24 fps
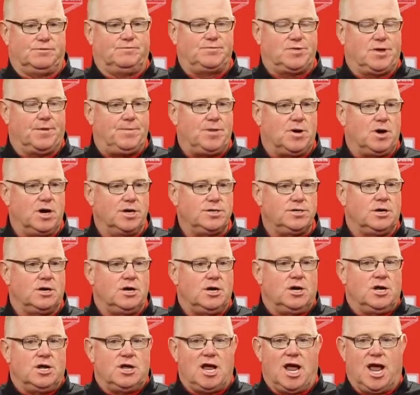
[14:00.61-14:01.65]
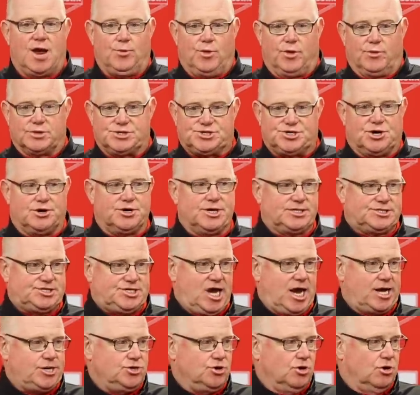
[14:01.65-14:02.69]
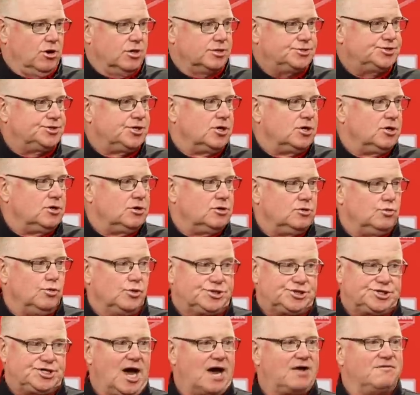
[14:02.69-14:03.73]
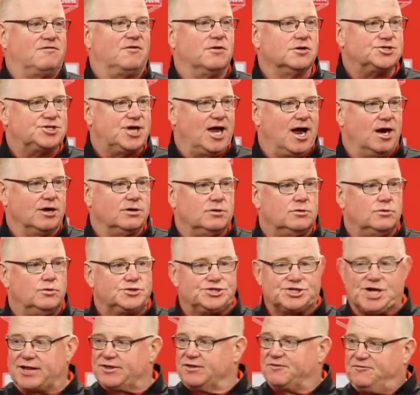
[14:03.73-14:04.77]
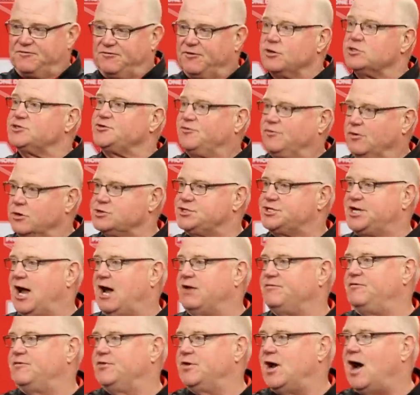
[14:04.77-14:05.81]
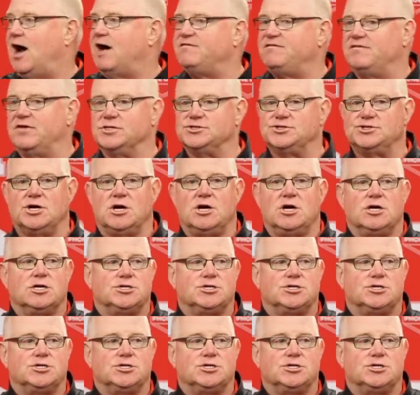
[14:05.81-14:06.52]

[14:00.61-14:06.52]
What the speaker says: the punt and we return it 10 yards, we just got a first down. We just got the first down for the offense.